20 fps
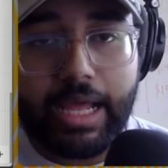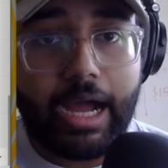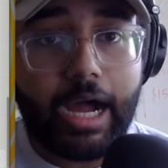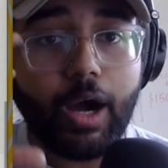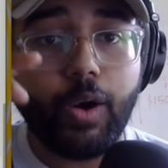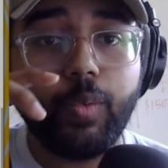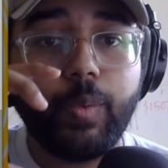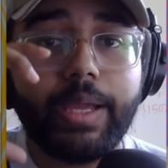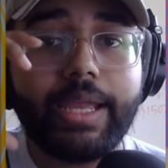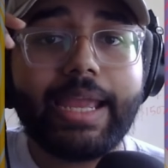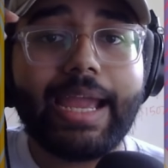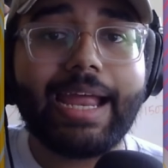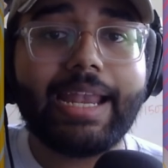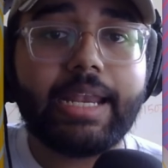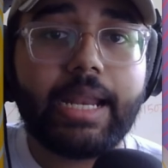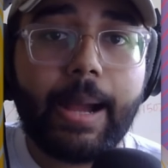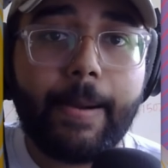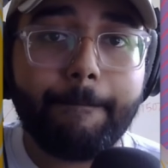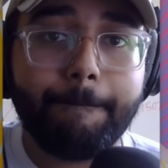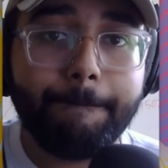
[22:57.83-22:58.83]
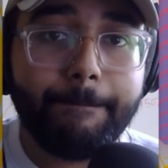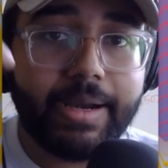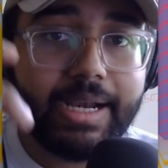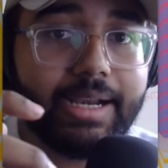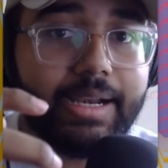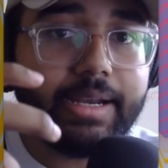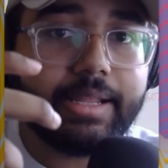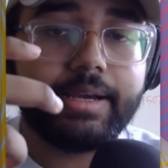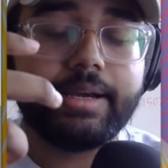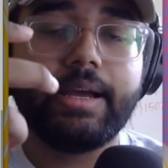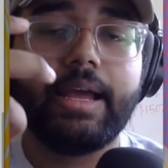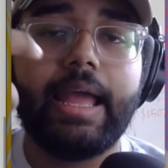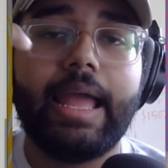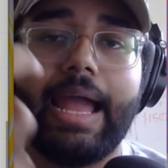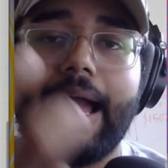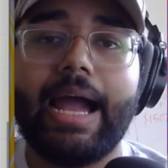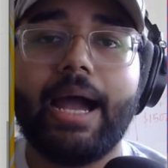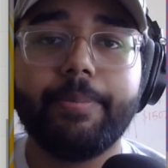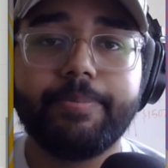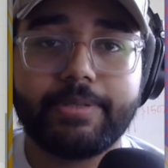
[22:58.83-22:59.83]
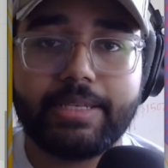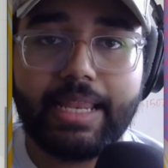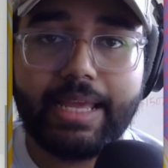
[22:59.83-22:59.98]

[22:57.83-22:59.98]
how we can build apps